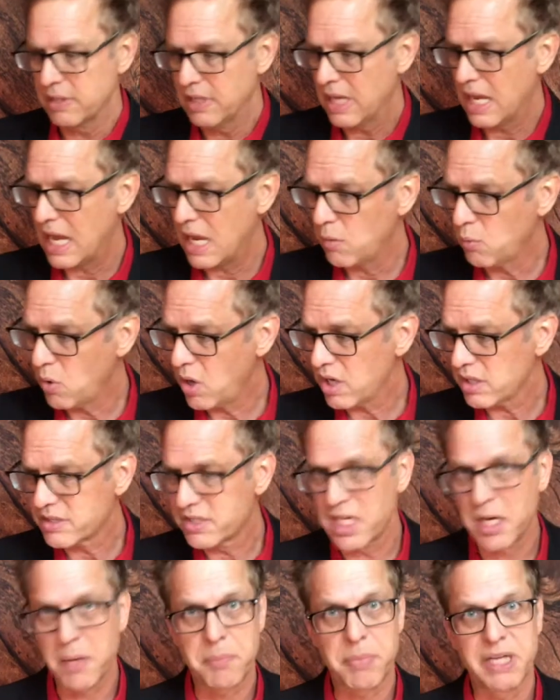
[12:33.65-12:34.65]
I walked
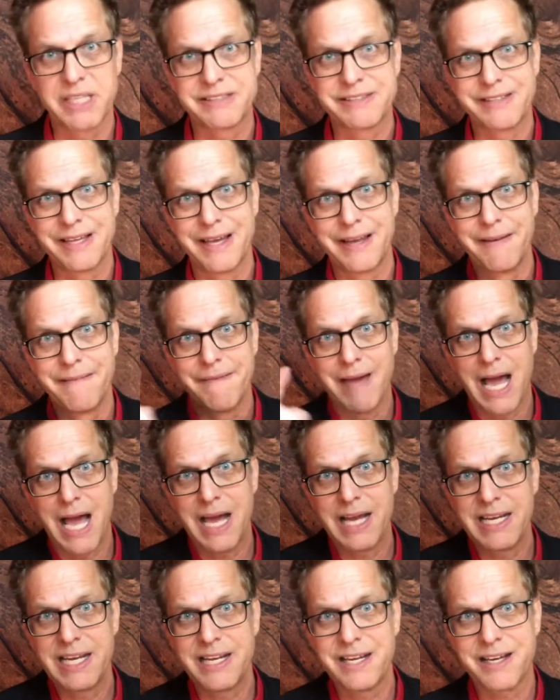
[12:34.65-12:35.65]
up, I said, I
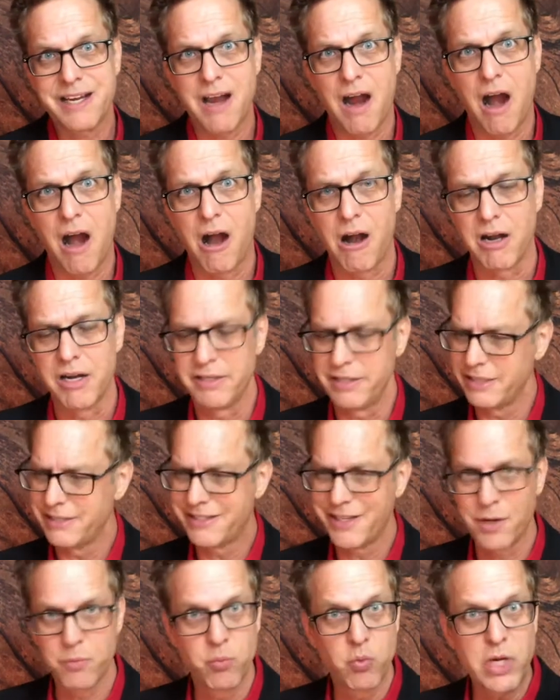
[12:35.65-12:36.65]
need a car. And he
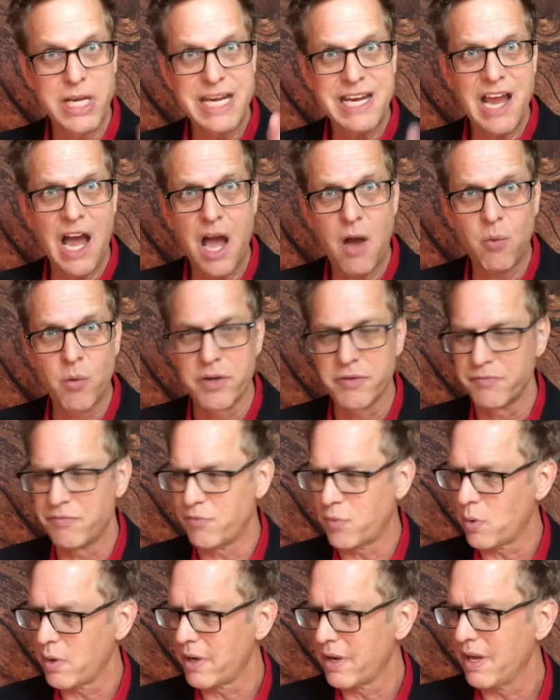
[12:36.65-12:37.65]
said, we got one
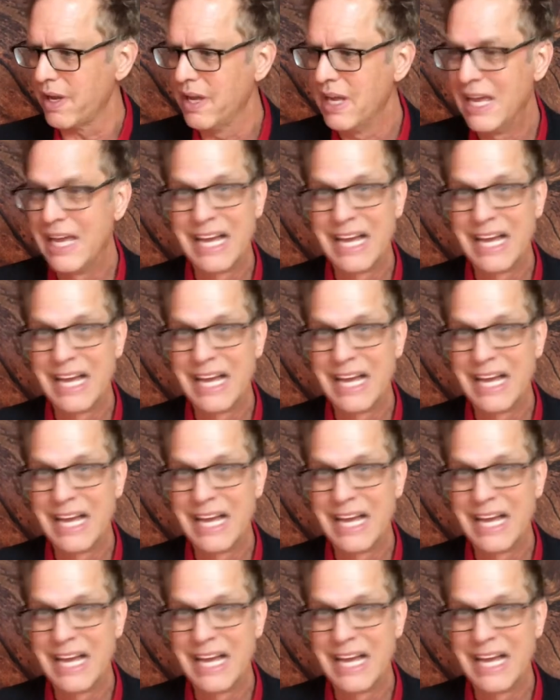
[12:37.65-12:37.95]
for you.